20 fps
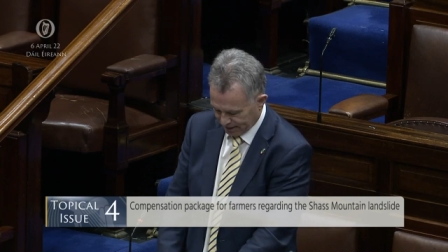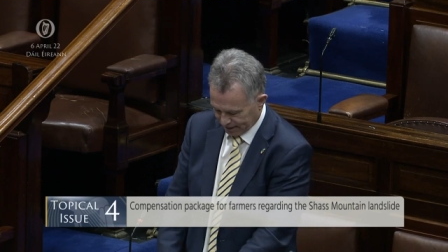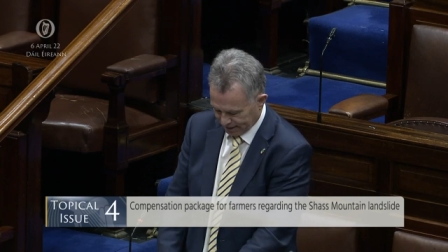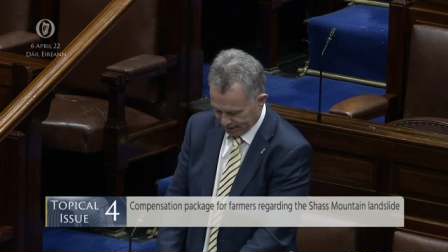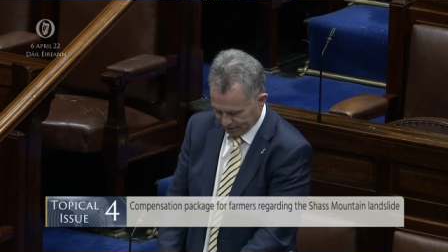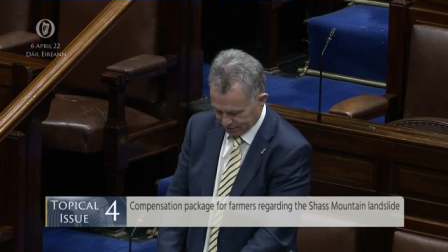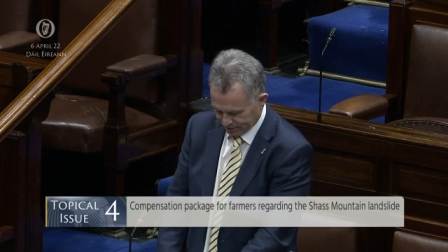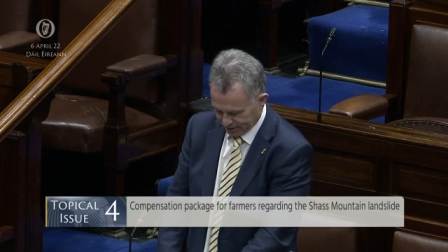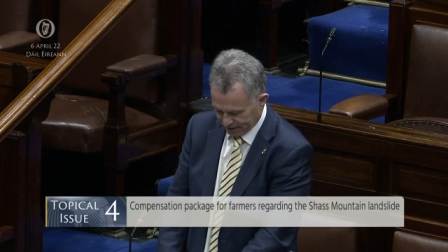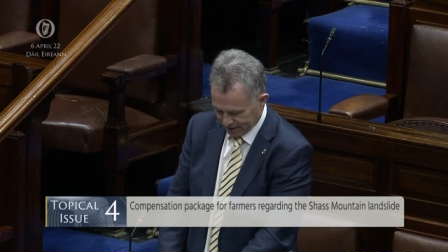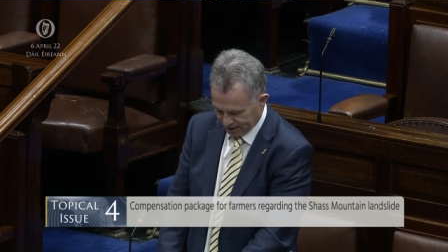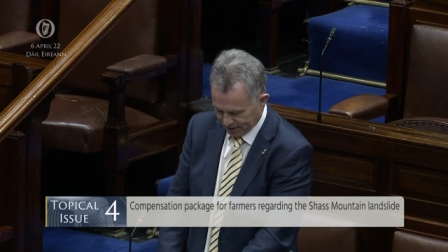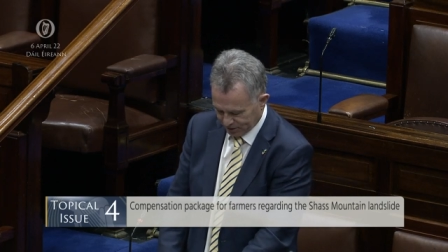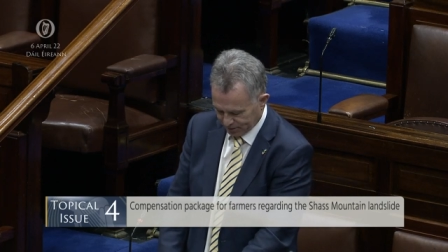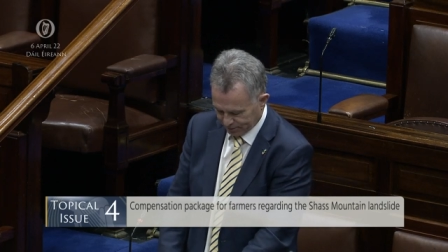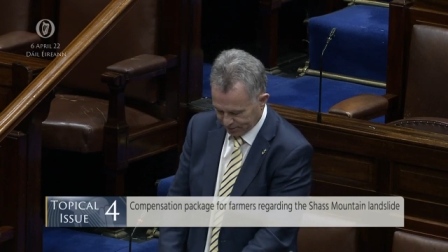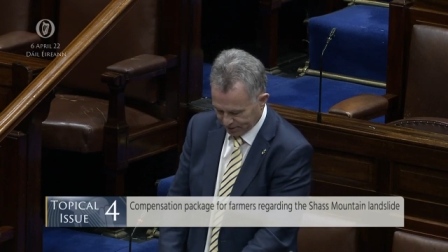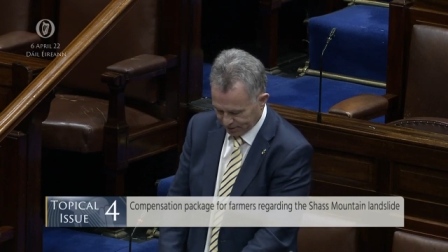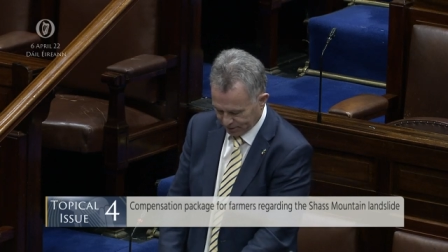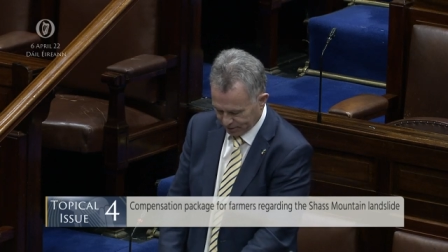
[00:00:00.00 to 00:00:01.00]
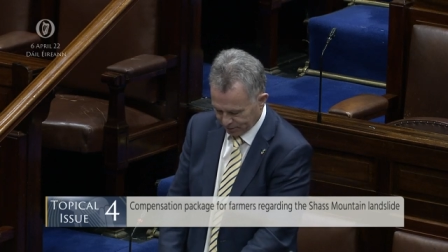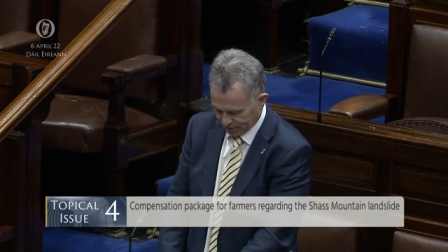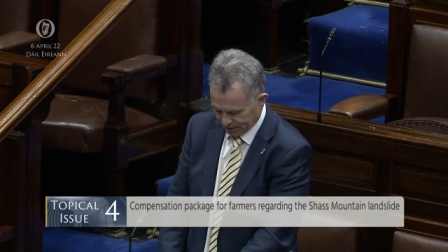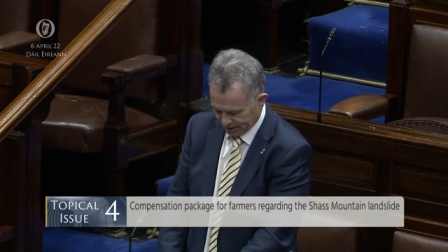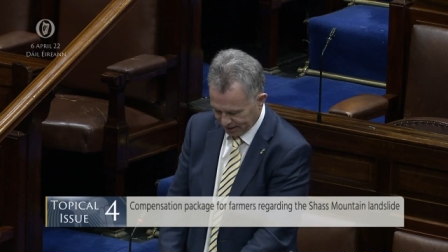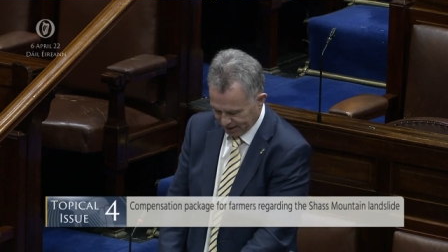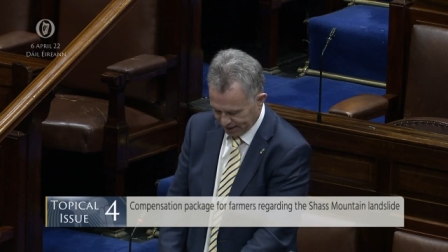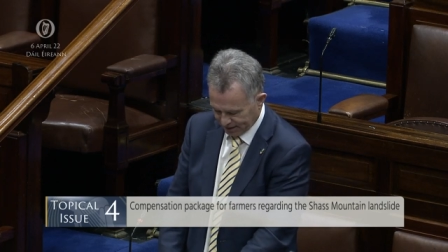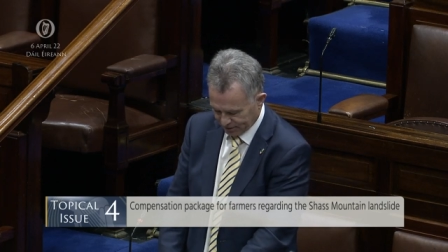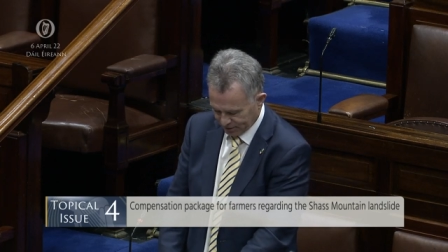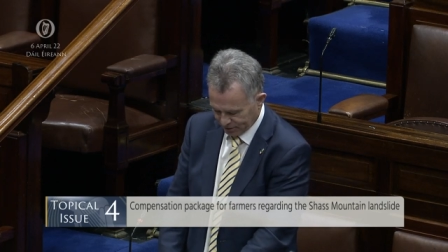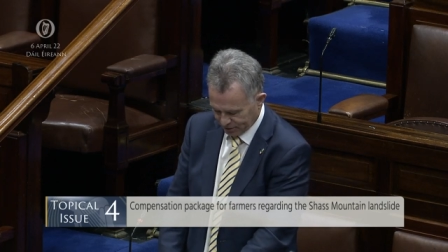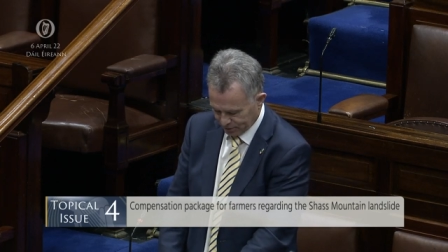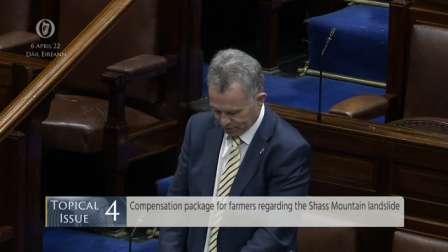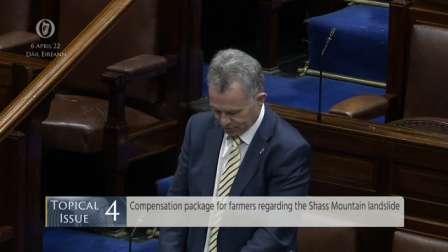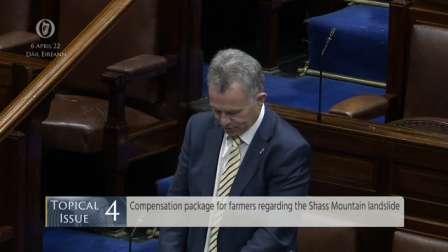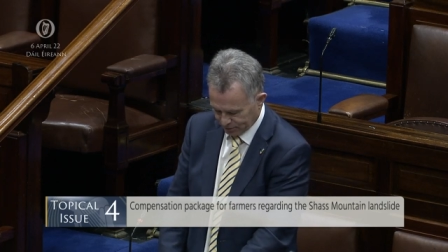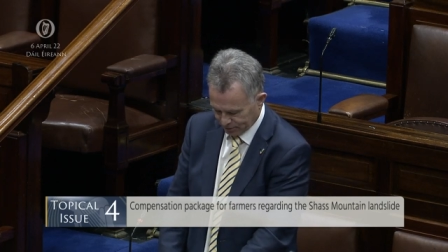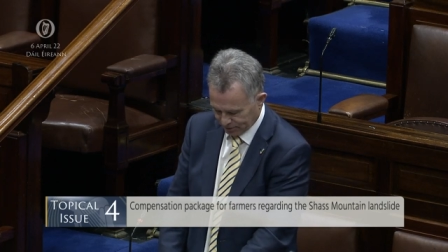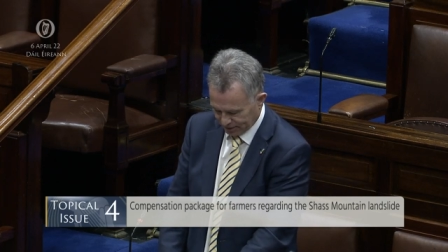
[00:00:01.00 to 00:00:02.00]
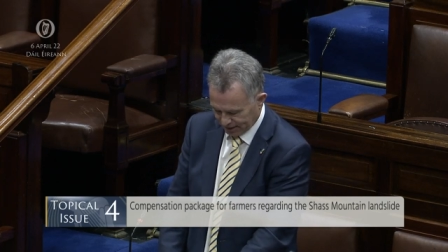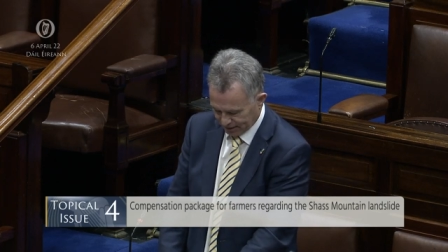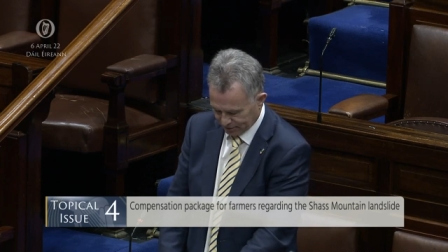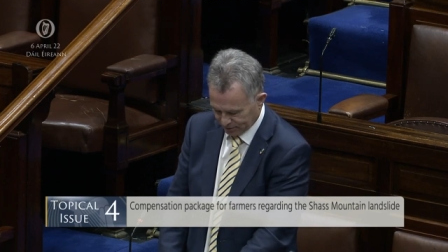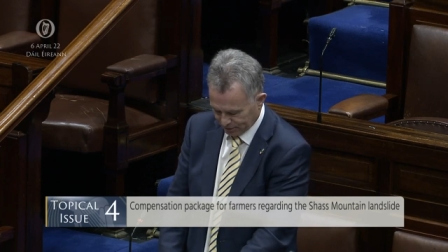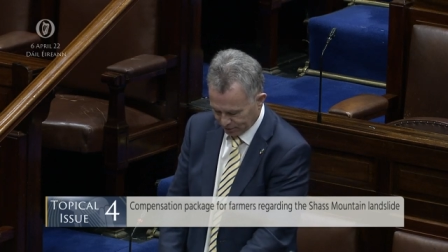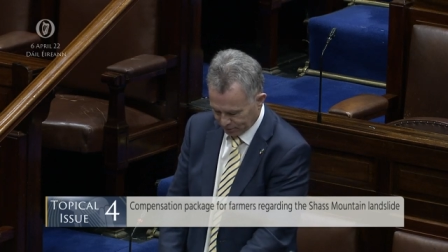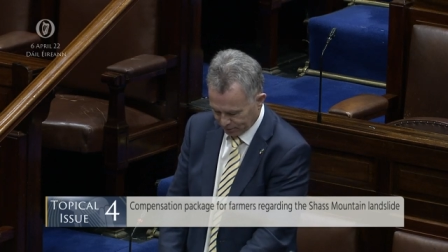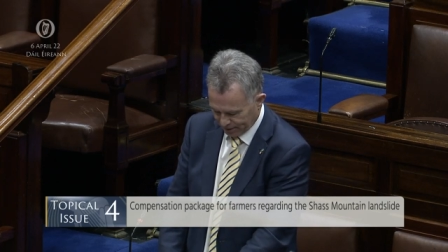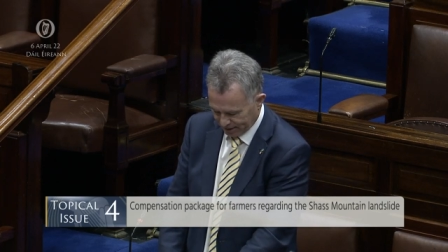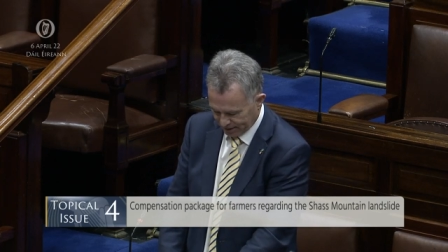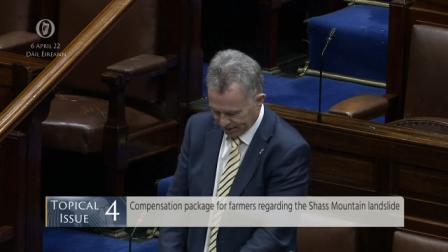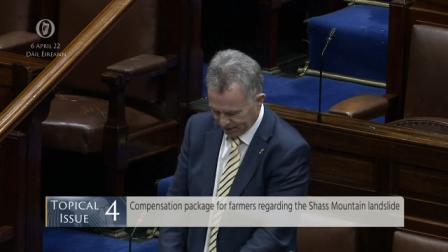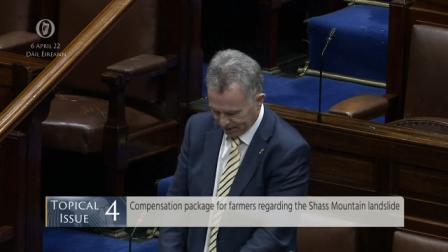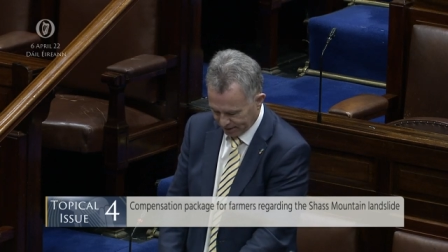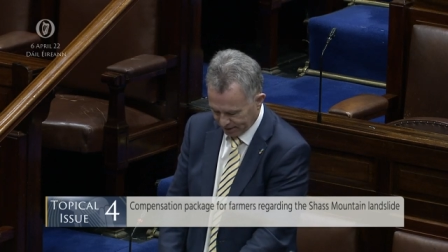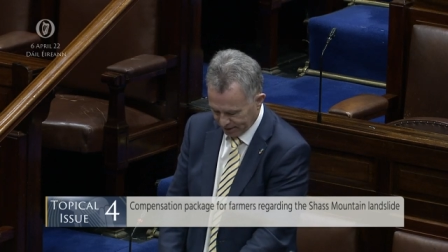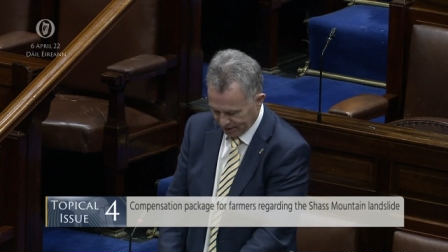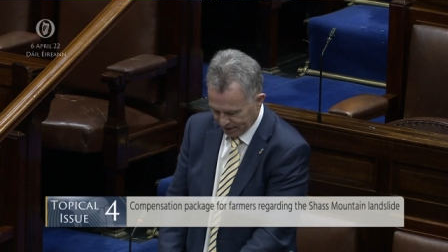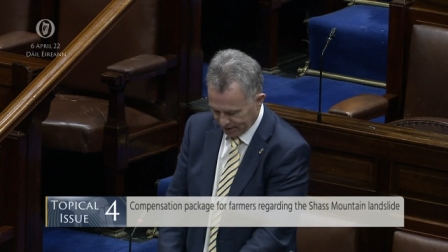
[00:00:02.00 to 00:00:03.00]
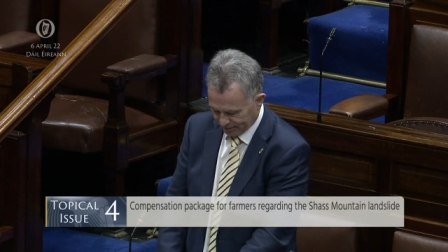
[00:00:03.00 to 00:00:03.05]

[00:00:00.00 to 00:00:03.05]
County Leitrim, on the 28th of June 2020,